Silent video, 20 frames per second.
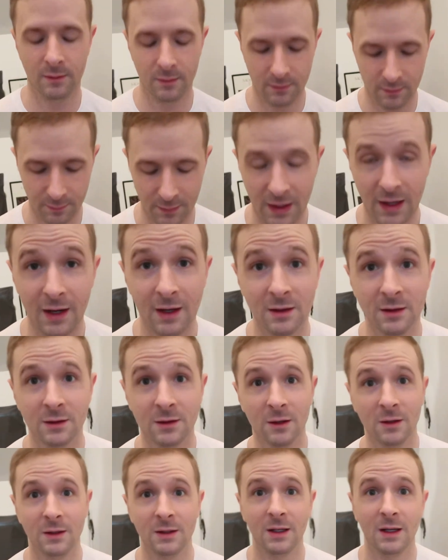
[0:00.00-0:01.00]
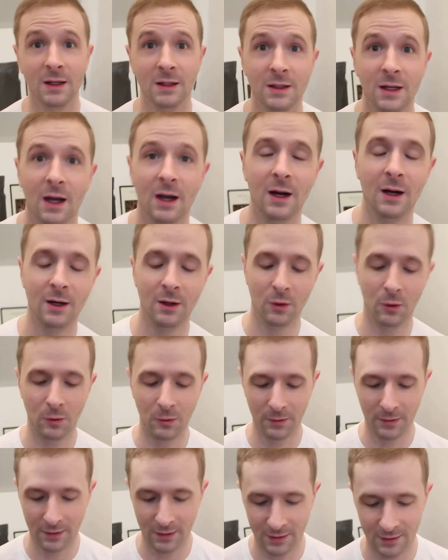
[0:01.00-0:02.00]
Oh, my hand starts to get tired
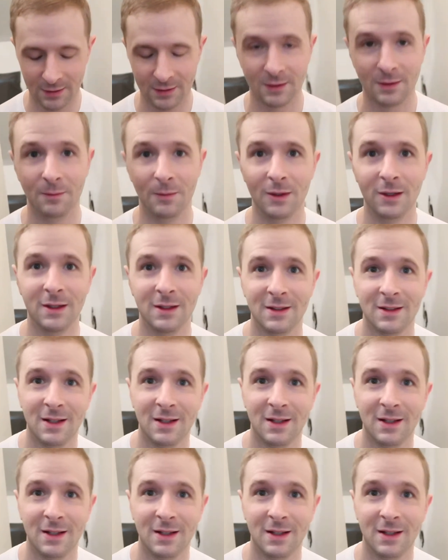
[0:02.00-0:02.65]
holding this, but